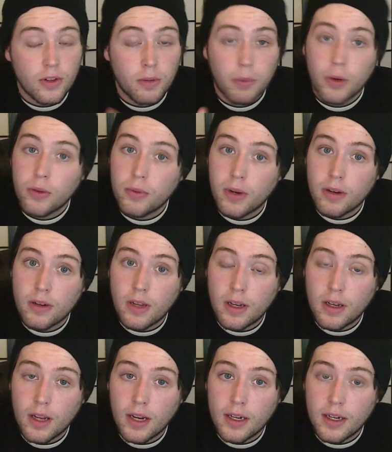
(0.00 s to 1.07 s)
They're both around
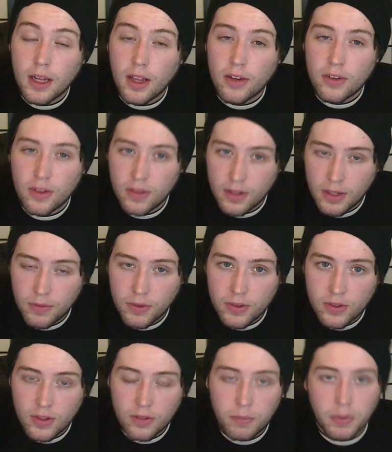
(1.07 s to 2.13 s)
$90. The
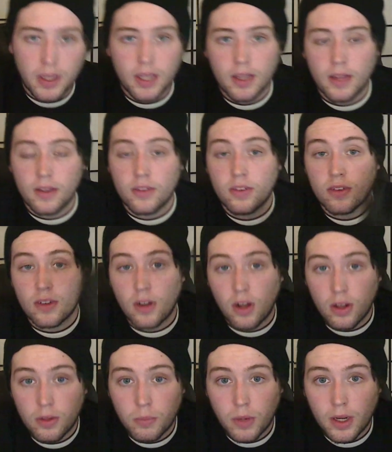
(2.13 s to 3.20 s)
difference is being that this is an
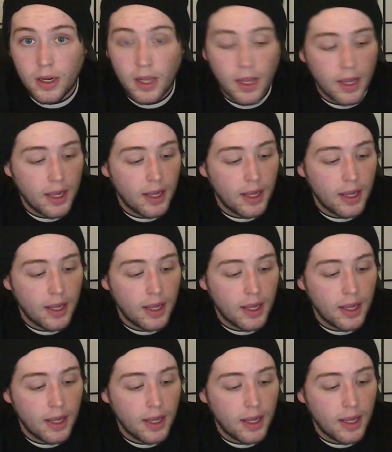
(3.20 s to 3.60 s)
all-in-one.